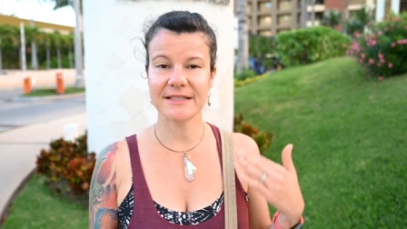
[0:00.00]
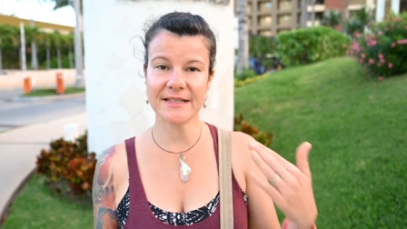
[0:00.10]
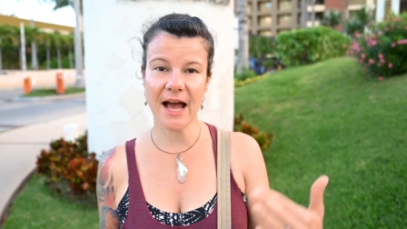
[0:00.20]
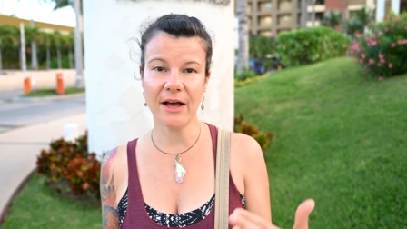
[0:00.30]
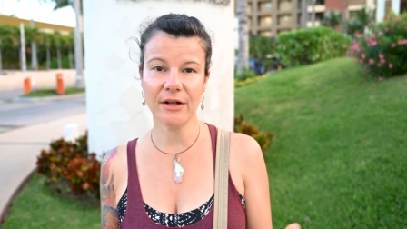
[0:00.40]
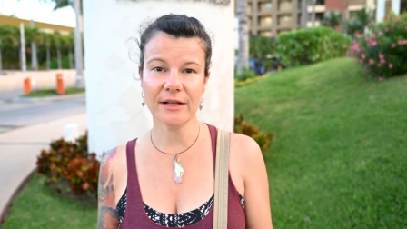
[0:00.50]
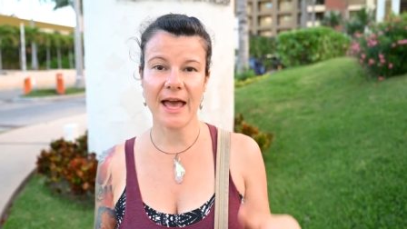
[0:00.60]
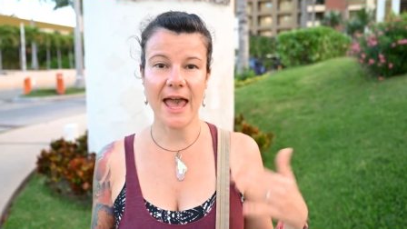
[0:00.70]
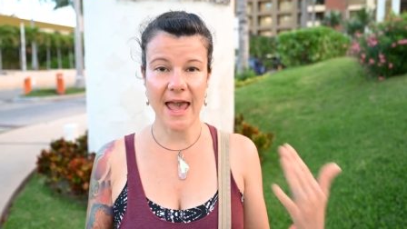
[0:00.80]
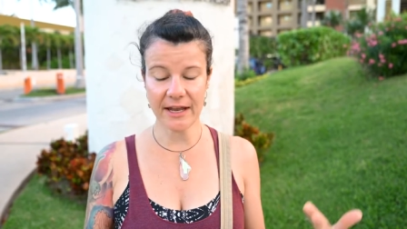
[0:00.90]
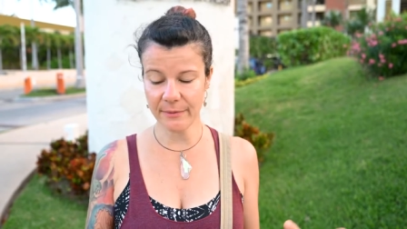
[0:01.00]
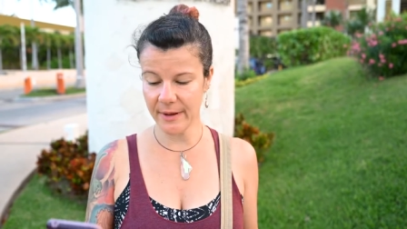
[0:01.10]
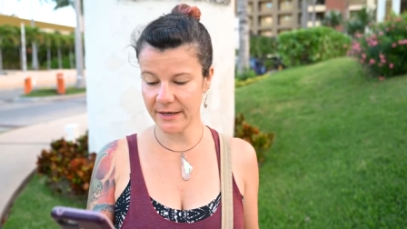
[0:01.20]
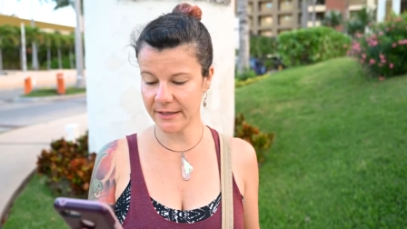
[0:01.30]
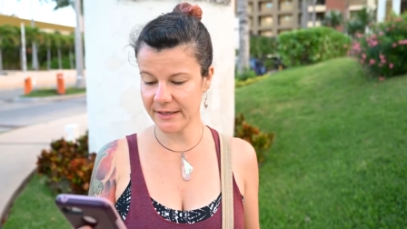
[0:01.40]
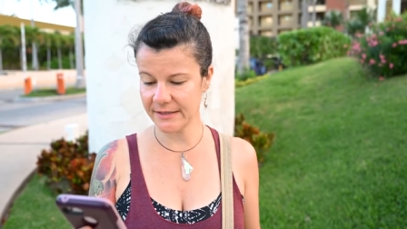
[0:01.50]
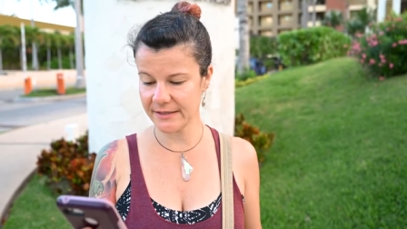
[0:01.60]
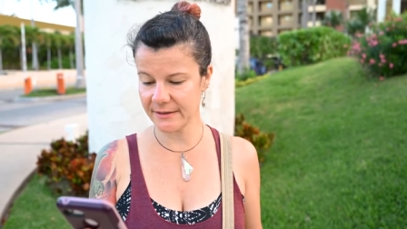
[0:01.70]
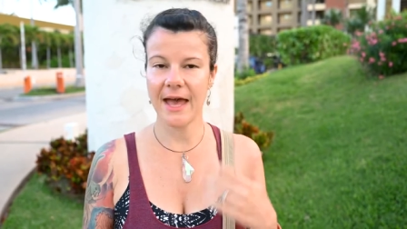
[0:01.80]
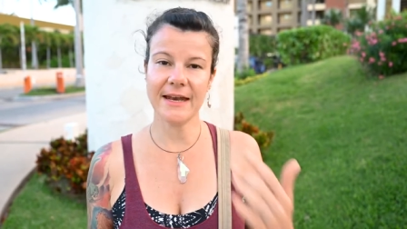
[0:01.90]
style and amenities
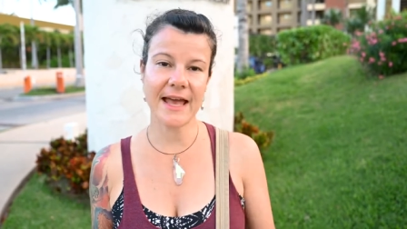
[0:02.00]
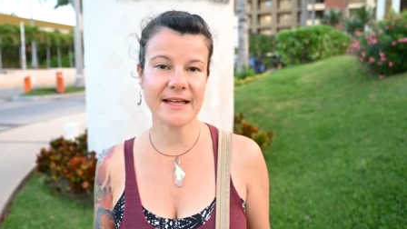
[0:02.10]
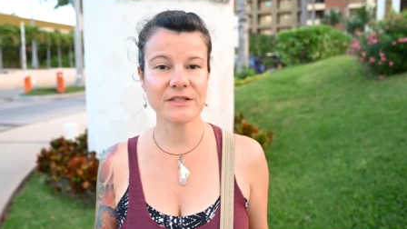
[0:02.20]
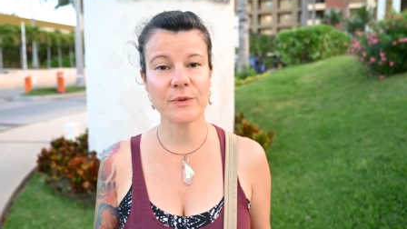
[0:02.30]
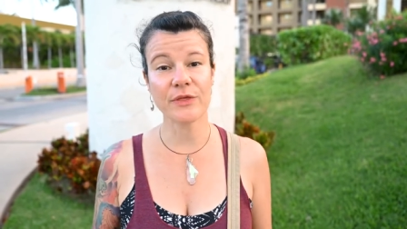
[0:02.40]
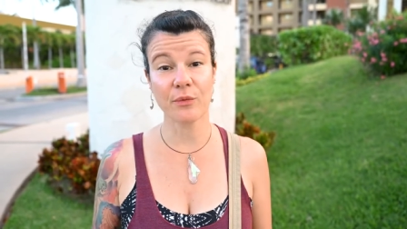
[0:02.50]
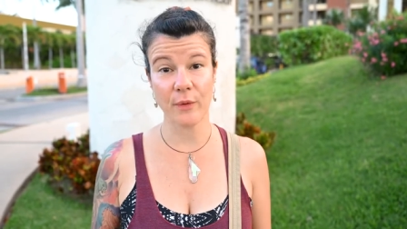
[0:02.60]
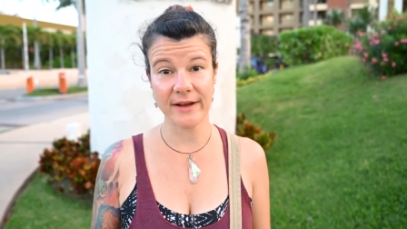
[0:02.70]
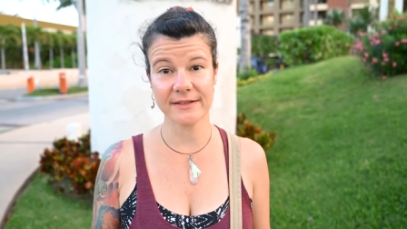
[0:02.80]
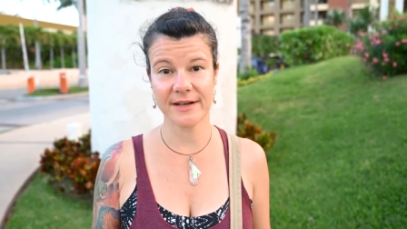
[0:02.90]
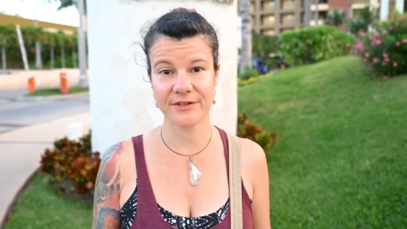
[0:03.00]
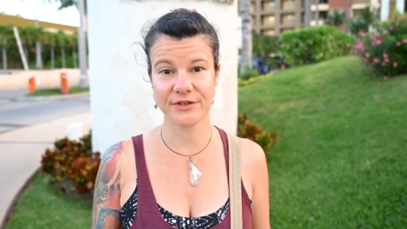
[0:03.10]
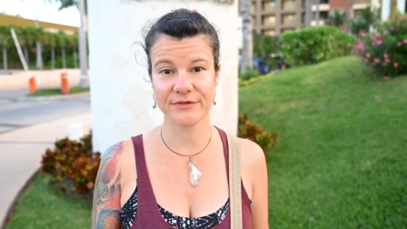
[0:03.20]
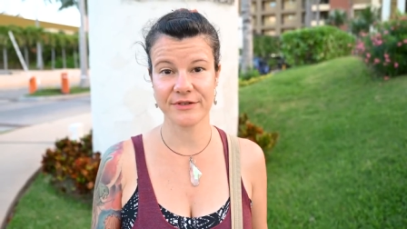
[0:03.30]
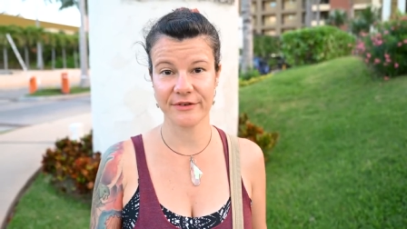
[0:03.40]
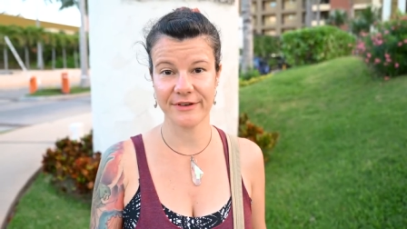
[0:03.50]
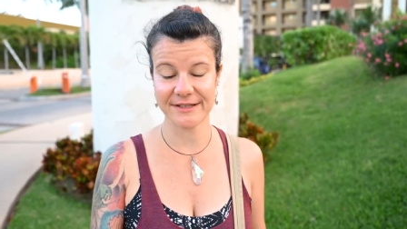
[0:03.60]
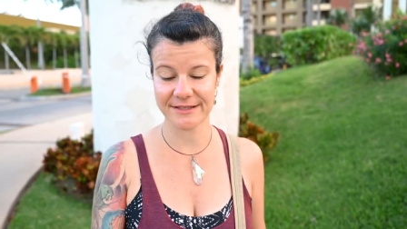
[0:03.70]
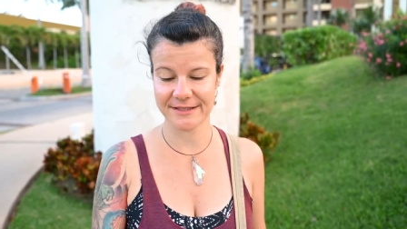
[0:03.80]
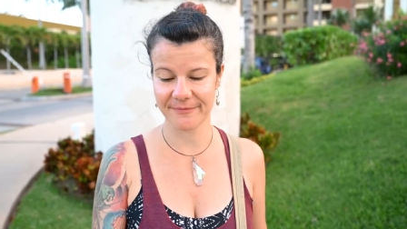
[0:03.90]
enhanced with the right touch of
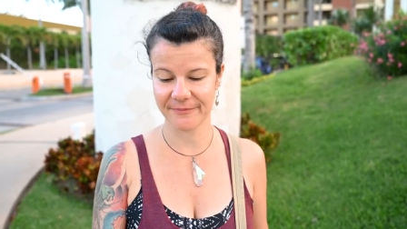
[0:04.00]
service.